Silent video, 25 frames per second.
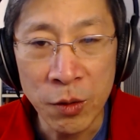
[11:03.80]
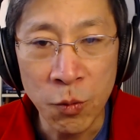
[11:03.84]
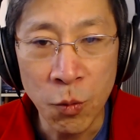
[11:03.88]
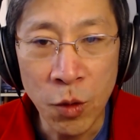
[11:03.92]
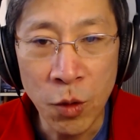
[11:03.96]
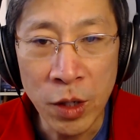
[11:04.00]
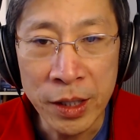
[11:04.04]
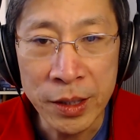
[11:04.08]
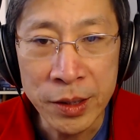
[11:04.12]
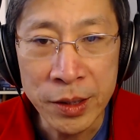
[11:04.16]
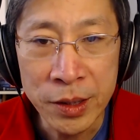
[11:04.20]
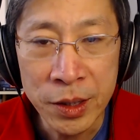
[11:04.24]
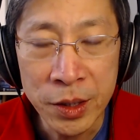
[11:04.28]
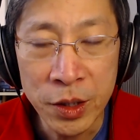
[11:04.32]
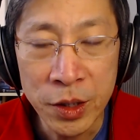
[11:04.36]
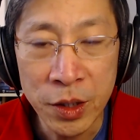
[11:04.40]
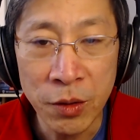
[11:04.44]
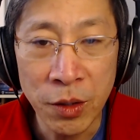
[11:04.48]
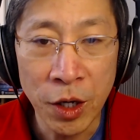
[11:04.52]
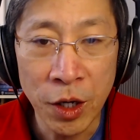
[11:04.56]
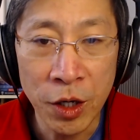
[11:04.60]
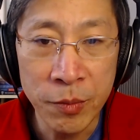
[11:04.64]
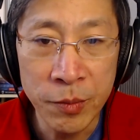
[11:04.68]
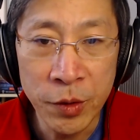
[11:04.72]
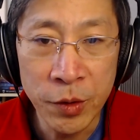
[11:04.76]
once. So
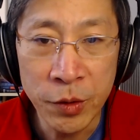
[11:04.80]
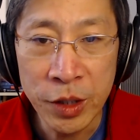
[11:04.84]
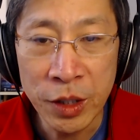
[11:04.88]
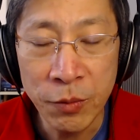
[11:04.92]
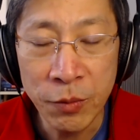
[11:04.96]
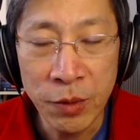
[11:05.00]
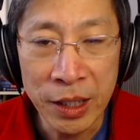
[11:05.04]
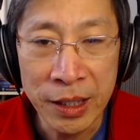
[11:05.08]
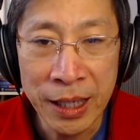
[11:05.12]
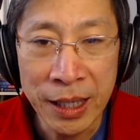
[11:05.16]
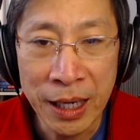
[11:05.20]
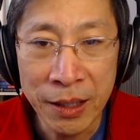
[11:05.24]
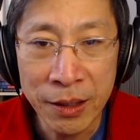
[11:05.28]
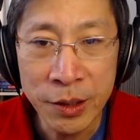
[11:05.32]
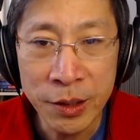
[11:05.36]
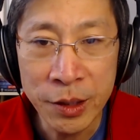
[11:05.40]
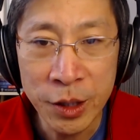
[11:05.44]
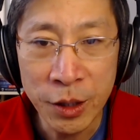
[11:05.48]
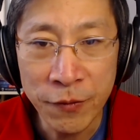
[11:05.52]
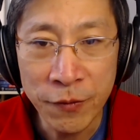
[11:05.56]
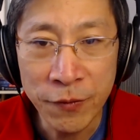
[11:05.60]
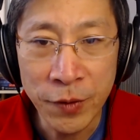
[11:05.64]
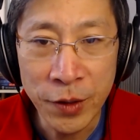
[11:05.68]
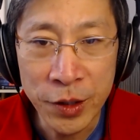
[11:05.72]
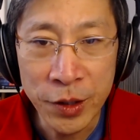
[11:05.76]
our Milky Way galaxy,
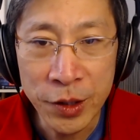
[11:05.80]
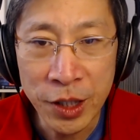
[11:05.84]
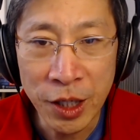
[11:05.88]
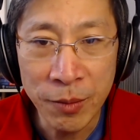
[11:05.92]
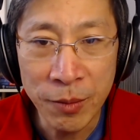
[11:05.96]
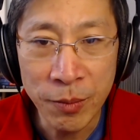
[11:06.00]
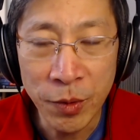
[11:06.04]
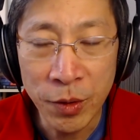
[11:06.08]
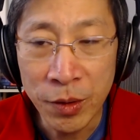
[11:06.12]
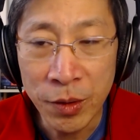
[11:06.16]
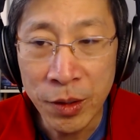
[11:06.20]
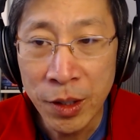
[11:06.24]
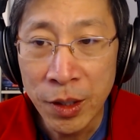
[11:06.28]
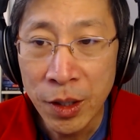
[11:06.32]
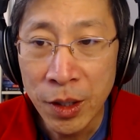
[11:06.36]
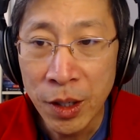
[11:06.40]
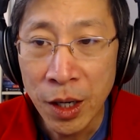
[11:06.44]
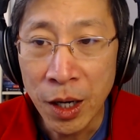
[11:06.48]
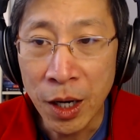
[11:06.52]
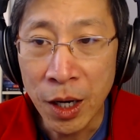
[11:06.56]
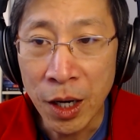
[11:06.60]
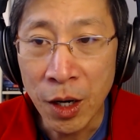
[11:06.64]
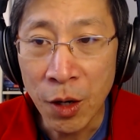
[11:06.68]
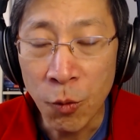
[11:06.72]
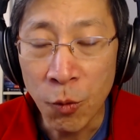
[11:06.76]
for example,
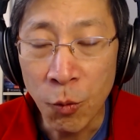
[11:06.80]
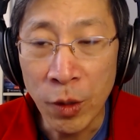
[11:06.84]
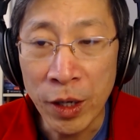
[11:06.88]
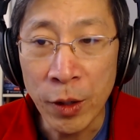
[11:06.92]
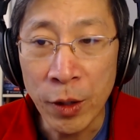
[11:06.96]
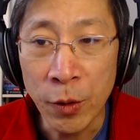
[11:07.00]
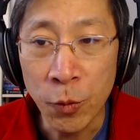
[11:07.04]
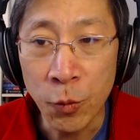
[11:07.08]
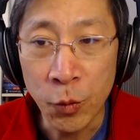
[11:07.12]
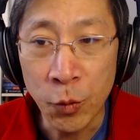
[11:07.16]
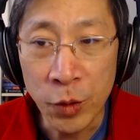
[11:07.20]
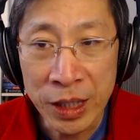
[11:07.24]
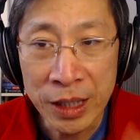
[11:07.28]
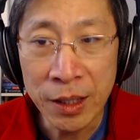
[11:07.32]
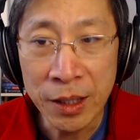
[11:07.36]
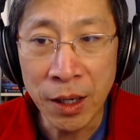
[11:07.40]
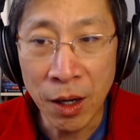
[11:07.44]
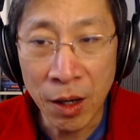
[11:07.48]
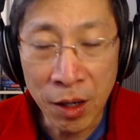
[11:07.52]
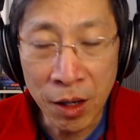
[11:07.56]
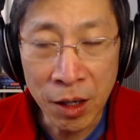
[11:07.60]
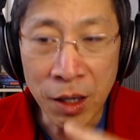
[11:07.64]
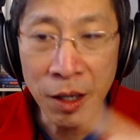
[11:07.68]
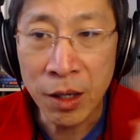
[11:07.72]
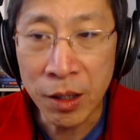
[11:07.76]
where we
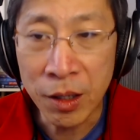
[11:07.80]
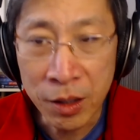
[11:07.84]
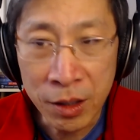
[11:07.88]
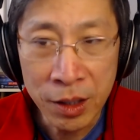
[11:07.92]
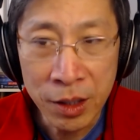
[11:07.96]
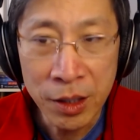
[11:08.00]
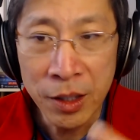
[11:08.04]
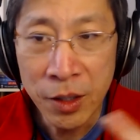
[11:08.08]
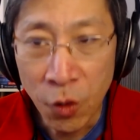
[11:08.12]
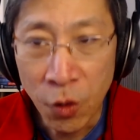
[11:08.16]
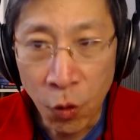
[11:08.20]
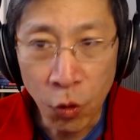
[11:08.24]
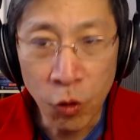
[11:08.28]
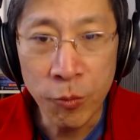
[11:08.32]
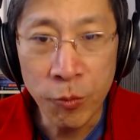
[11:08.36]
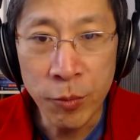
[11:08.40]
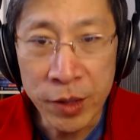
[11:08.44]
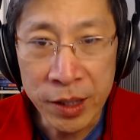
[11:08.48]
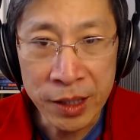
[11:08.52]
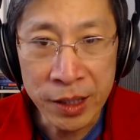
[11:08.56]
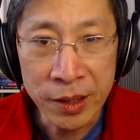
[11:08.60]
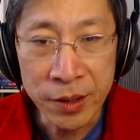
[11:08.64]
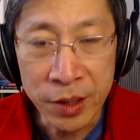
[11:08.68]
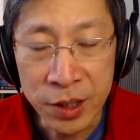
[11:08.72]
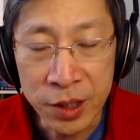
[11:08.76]
are
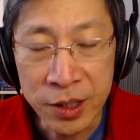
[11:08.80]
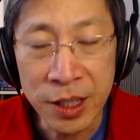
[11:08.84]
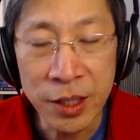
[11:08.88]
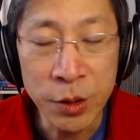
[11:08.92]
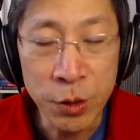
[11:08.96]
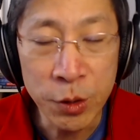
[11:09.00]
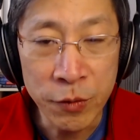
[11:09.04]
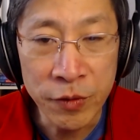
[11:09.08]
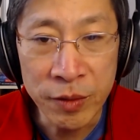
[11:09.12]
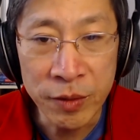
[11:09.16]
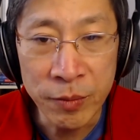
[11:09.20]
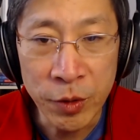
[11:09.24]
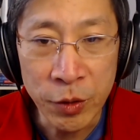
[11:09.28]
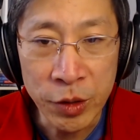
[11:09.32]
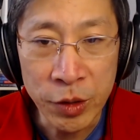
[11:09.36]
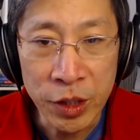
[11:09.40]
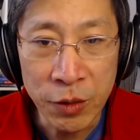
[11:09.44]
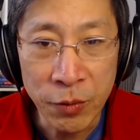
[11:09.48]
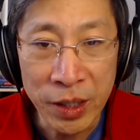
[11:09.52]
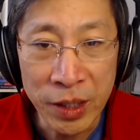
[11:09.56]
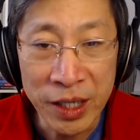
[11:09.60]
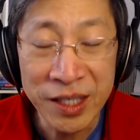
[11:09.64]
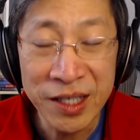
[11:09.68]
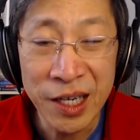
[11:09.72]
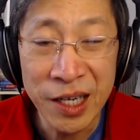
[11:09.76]
orbiting the center of the Milky
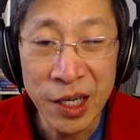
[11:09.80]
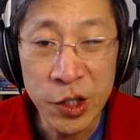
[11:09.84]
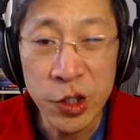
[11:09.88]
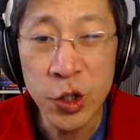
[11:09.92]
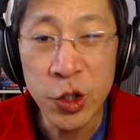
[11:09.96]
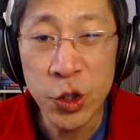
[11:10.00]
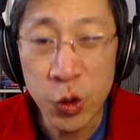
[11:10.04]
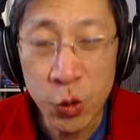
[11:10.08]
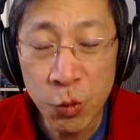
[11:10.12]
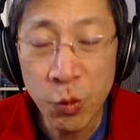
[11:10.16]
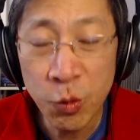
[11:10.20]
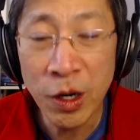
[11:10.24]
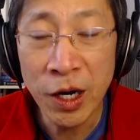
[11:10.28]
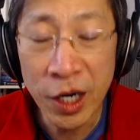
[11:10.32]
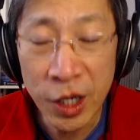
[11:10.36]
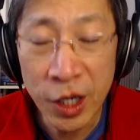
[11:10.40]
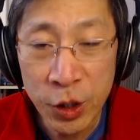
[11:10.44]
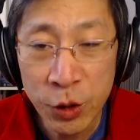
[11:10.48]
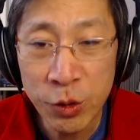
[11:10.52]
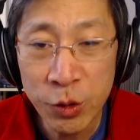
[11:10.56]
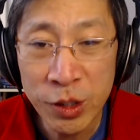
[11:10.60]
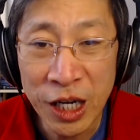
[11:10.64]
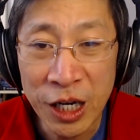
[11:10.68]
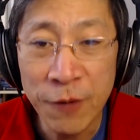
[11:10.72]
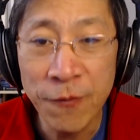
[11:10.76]
Way, it takes
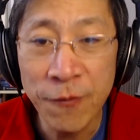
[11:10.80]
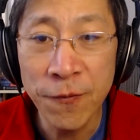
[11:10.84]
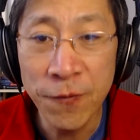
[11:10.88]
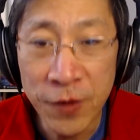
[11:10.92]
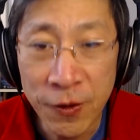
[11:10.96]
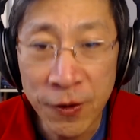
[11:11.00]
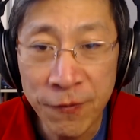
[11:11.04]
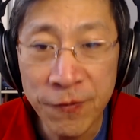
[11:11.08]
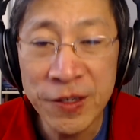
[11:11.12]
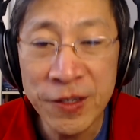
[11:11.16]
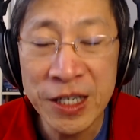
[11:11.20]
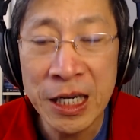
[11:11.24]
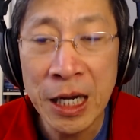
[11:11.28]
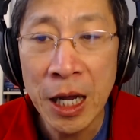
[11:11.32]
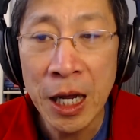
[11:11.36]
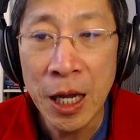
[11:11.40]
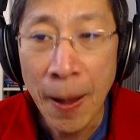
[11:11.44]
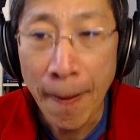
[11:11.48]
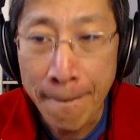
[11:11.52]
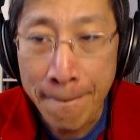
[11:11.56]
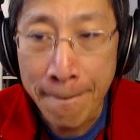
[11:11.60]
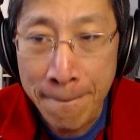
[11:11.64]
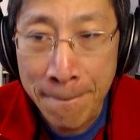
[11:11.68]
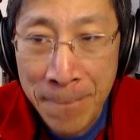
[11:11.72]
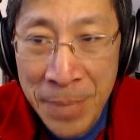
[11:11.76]
250
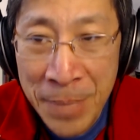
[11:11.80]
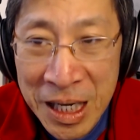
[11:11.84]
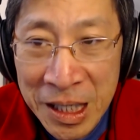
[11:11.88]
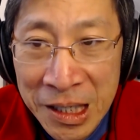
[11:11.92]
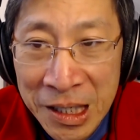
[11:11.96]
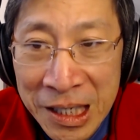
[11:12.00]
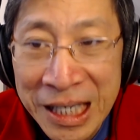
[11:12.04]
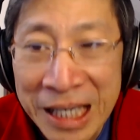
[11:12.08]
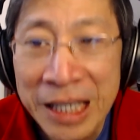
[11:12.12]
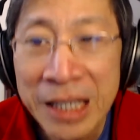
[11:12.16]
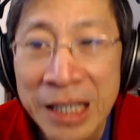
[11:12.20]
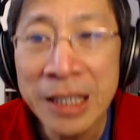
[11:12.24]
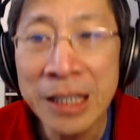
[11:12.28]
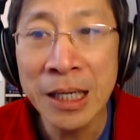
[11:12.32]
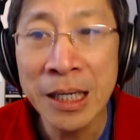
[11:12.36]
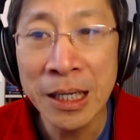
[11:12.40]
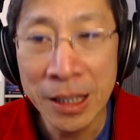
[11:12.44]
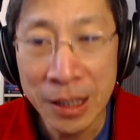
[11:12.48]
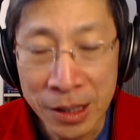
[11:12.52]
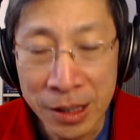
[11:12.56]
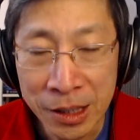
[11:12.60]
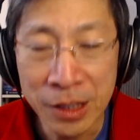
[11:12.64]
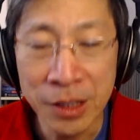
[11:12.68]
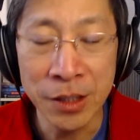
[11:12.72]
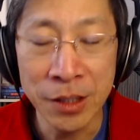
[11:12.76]
million
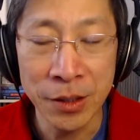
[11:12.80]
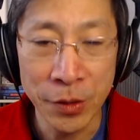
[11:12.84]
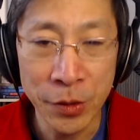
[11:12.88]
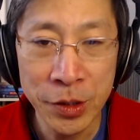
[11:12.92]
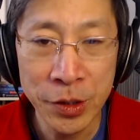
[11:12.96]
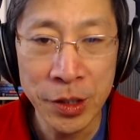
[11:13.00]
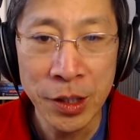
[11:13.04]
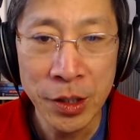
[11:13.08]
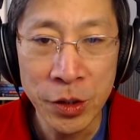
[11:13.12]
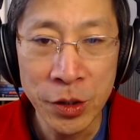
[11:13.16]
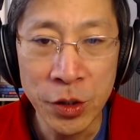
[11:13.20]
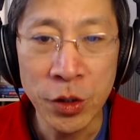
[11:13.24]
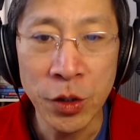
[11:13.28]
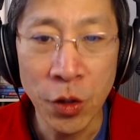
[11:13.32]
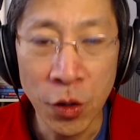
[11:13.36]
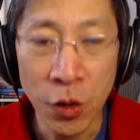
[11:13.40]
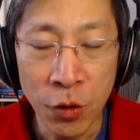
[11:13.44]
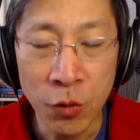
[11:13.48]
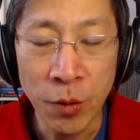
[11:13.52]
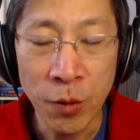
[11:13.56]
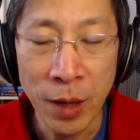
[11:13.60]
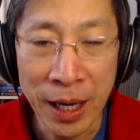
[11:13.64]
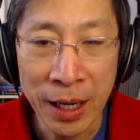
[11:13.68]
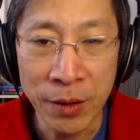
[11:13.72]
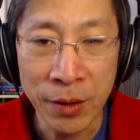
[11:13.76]
years to go
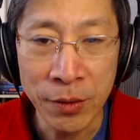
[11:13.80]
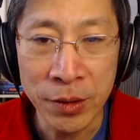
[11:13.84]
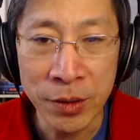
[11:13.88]
around